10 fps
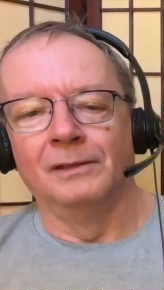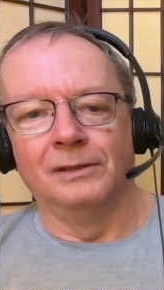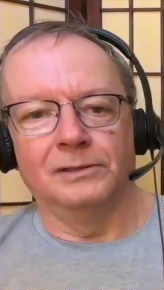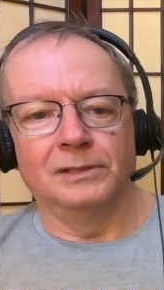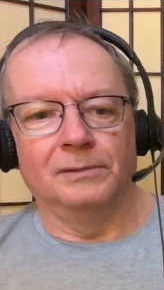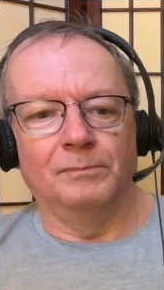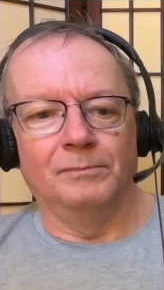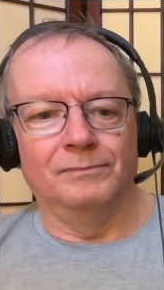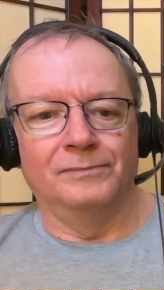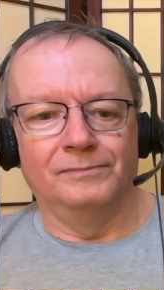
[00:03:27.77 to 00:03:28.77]
What's um,
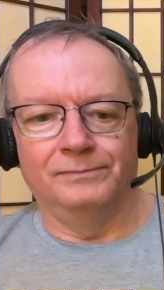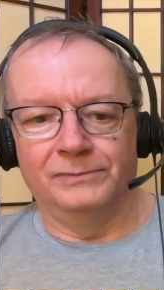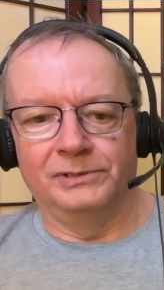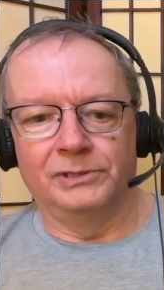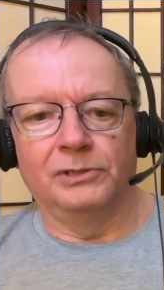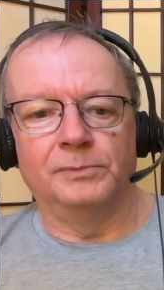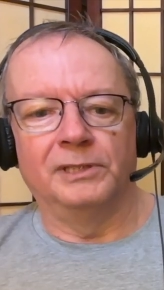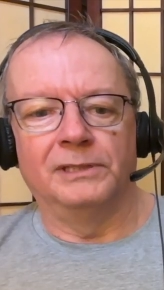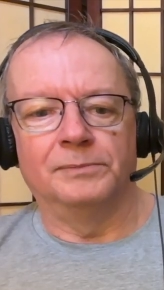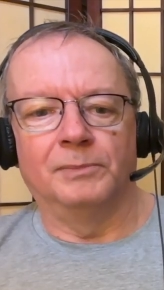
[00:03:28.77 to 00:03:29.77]
excuse me,
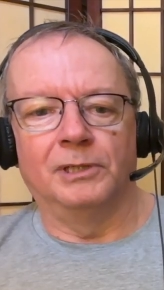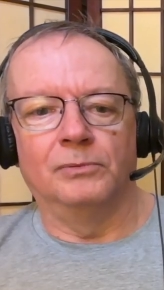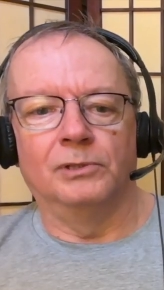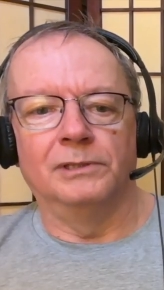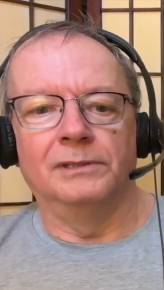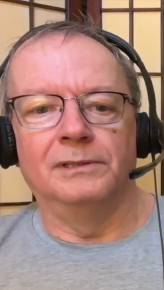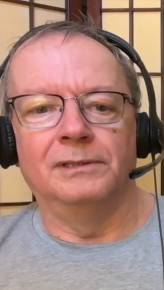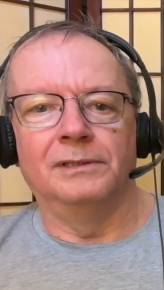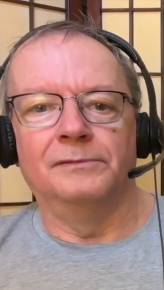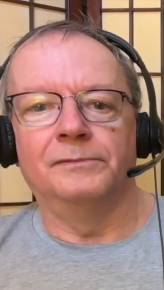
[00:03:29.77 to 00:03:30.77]
that's Marwan
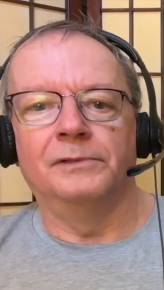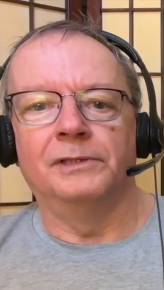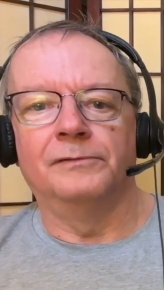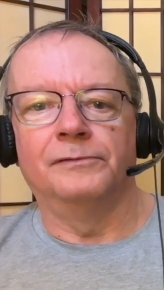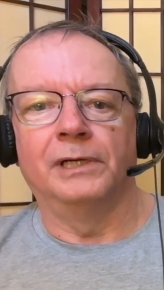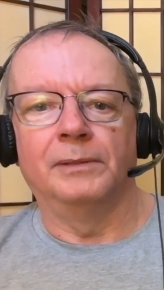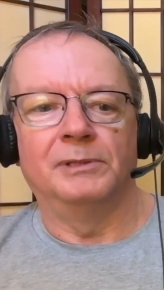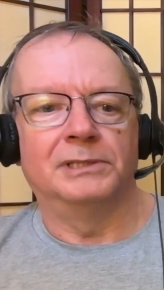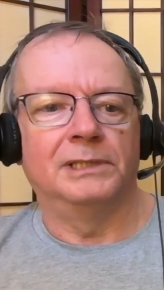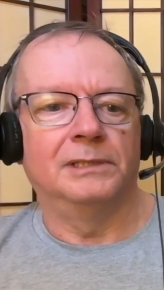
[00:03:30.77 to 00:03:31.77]
in the in the frame,
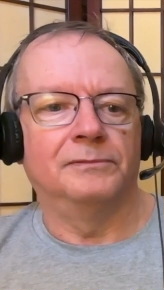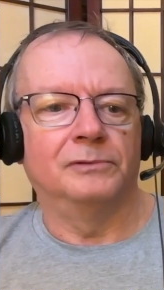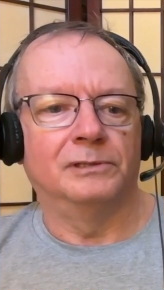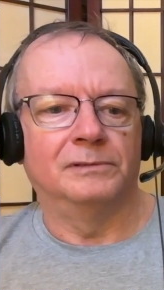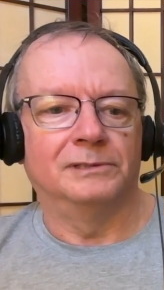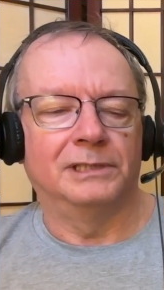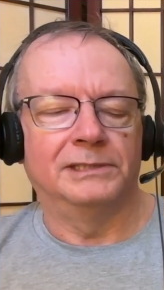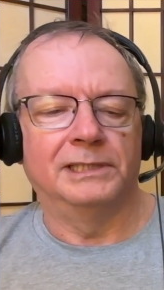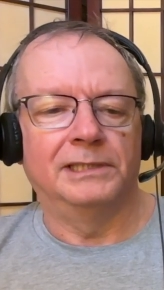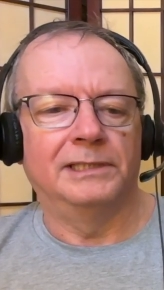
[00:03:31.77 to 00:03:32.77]
isn't it? Uh, did I
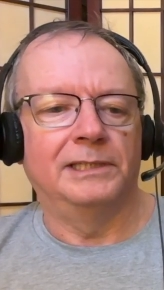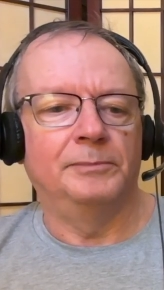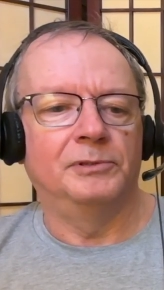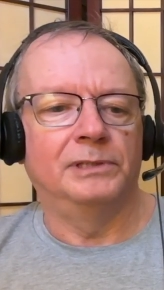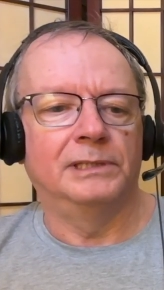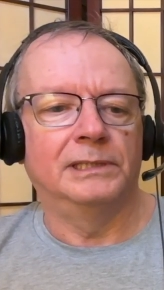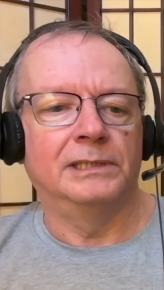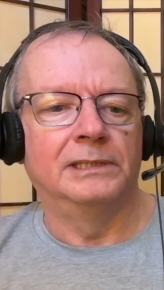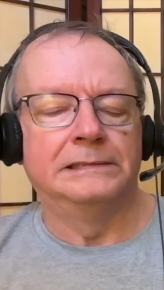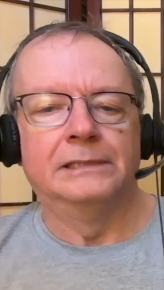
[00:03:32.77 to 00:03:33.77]
say that name correctly?